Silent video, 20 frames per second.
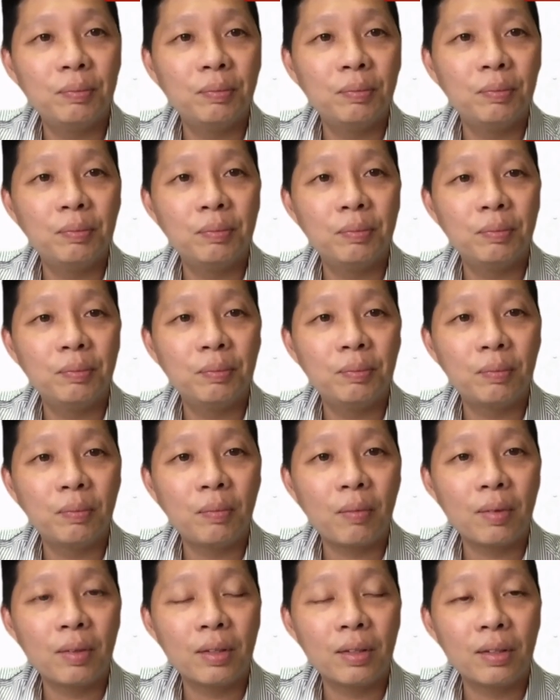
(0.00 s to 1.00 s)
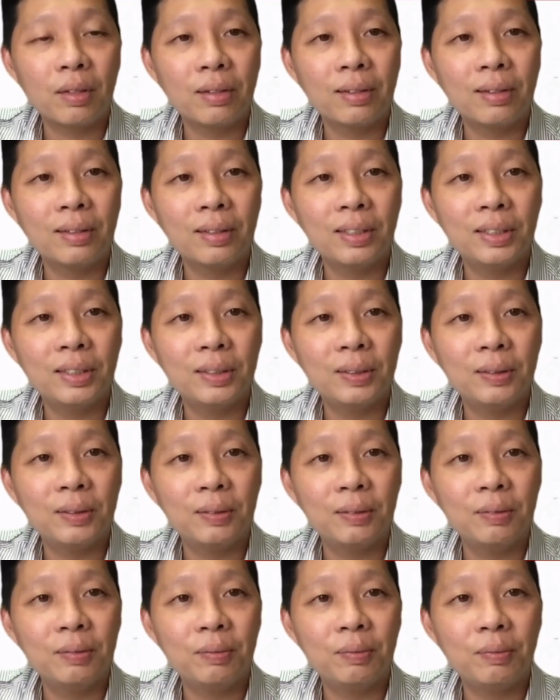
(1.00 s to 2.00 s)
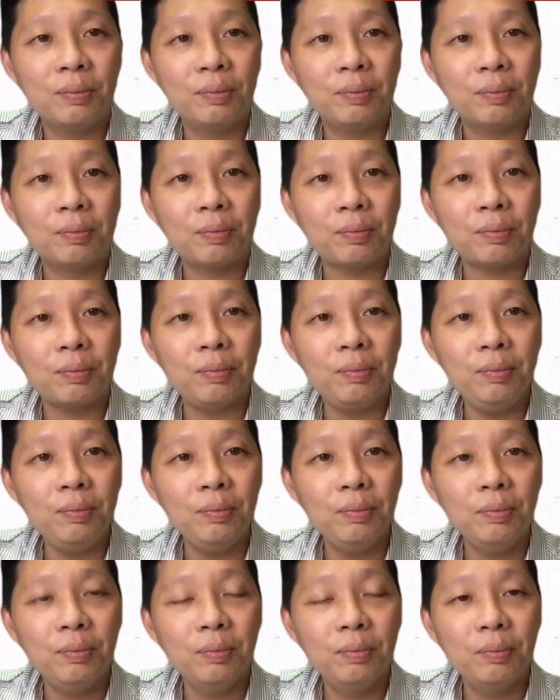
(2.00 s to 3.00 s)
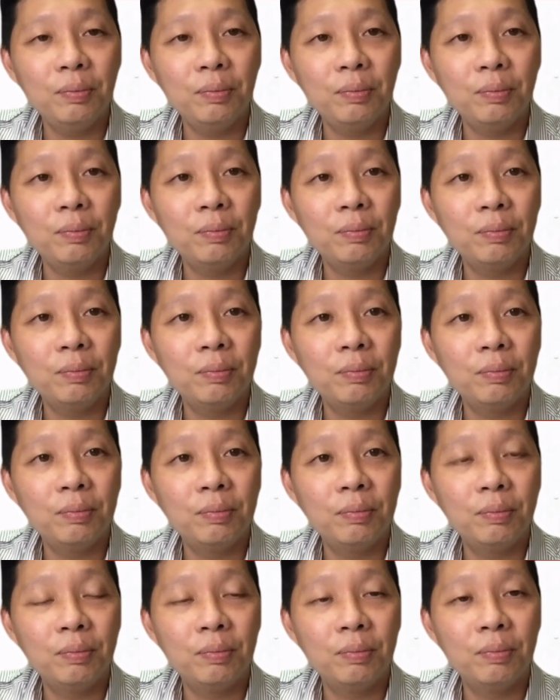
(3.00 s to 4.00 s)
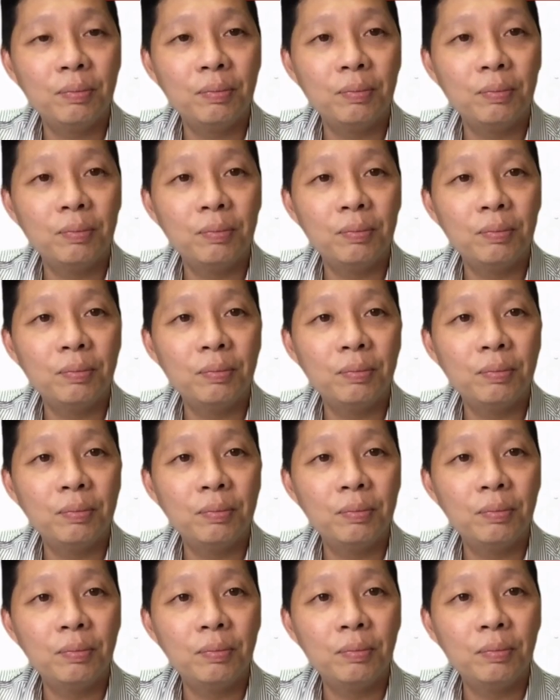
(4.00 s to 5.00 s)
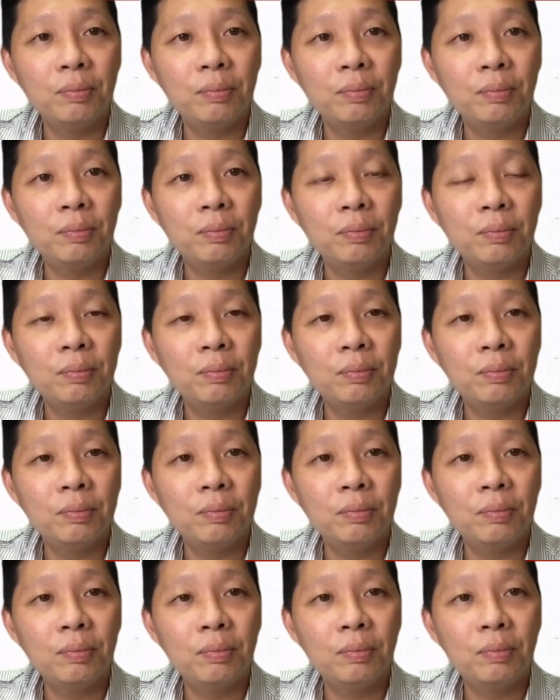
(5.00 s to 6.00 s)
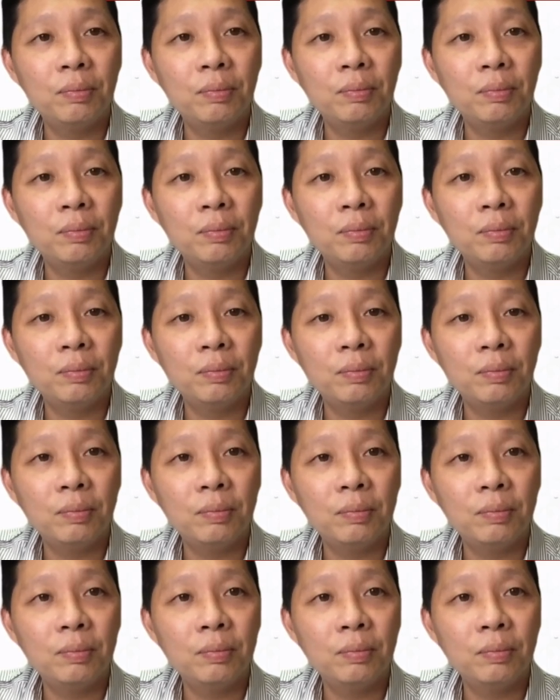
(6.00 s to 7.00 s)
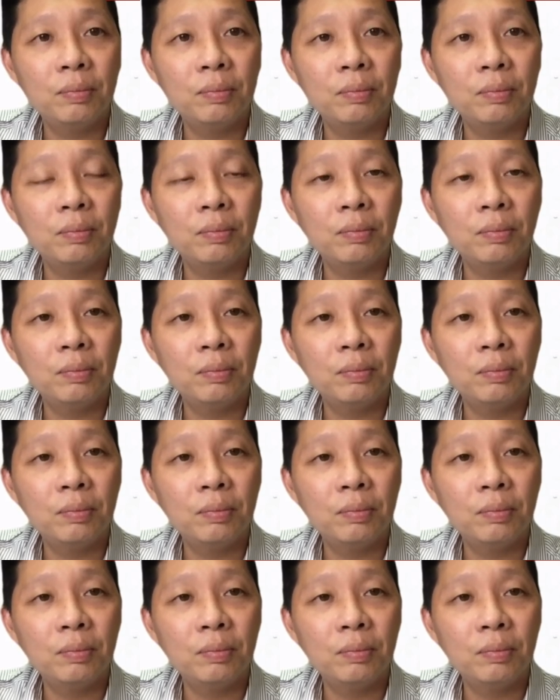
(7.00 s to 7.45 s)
This person isn't speaking.